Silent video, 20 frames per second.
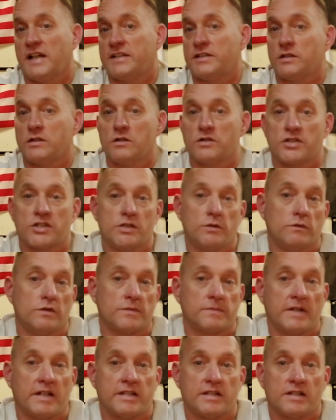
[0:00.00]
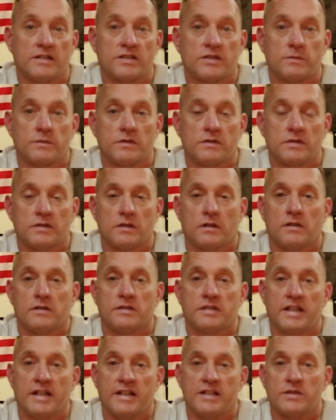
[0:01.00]
like to go shoot with my customers
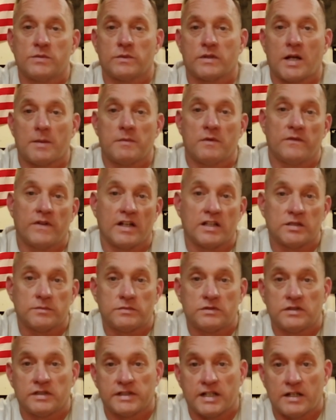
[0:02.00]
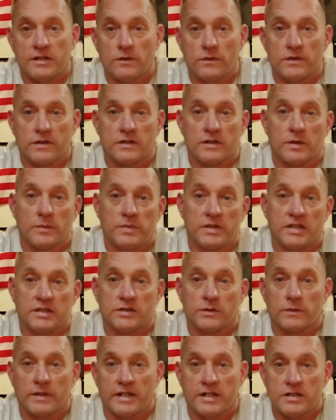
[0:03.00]
on days when I'm available and I know they're going to be
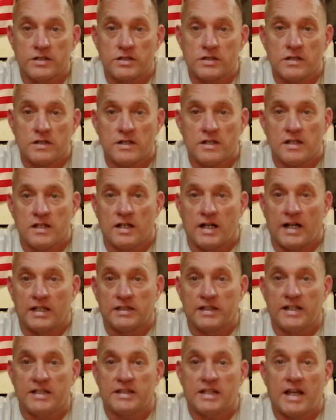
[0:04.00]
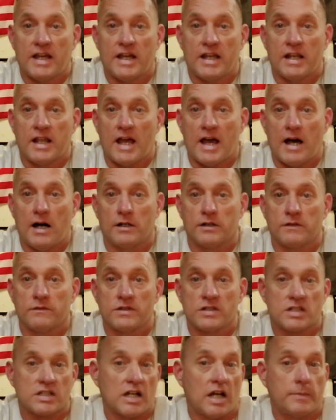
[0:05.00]
at the range. I like that out of
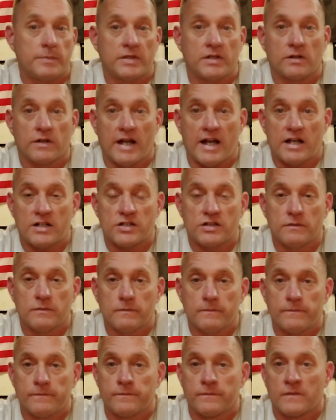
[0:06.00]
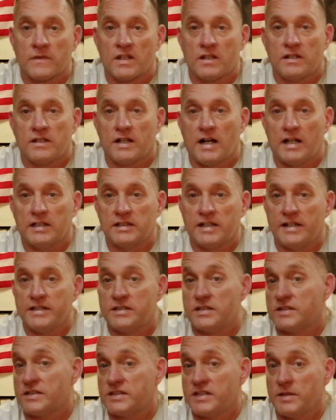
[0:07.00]
the shop interaction. I
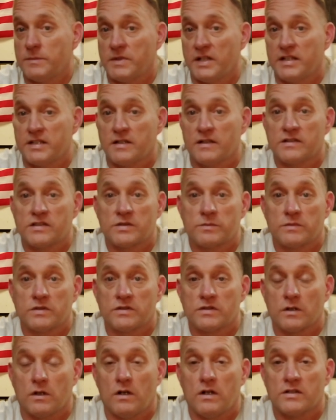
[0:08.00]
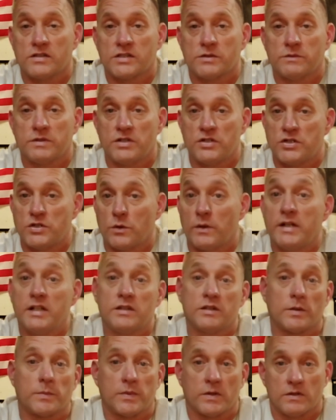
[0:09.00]
like to see my customers also
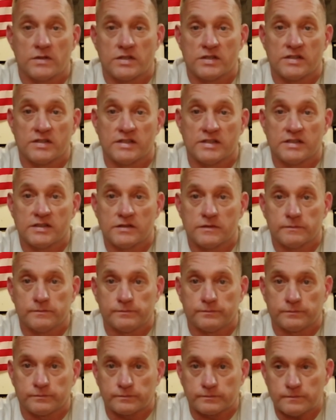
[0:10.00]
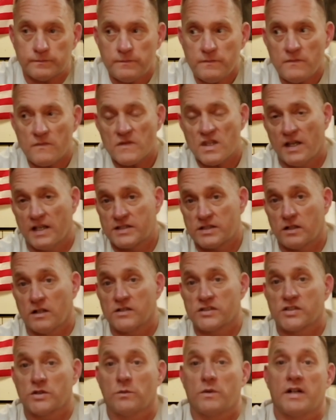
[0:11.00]
enjoying their purchases. That's
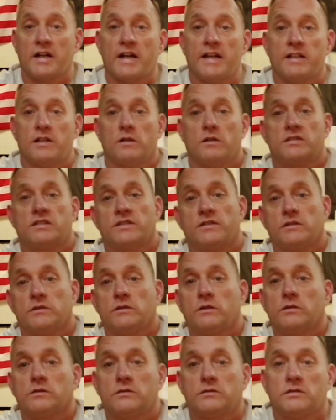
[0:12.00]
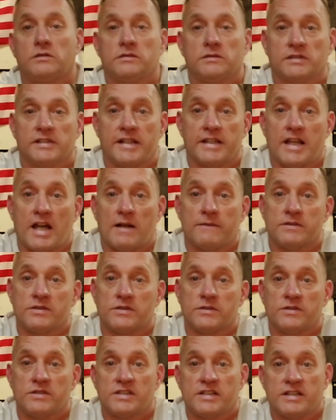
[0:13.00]
also why I go to the local Lake
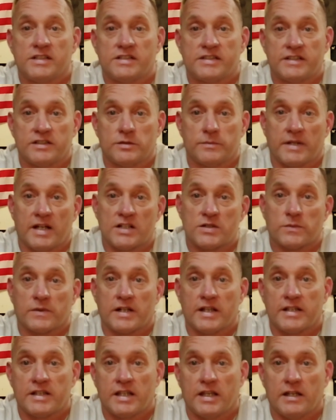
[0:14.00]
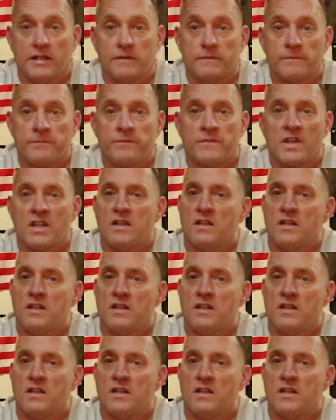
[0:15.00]
Havasu City Steel Match when I can.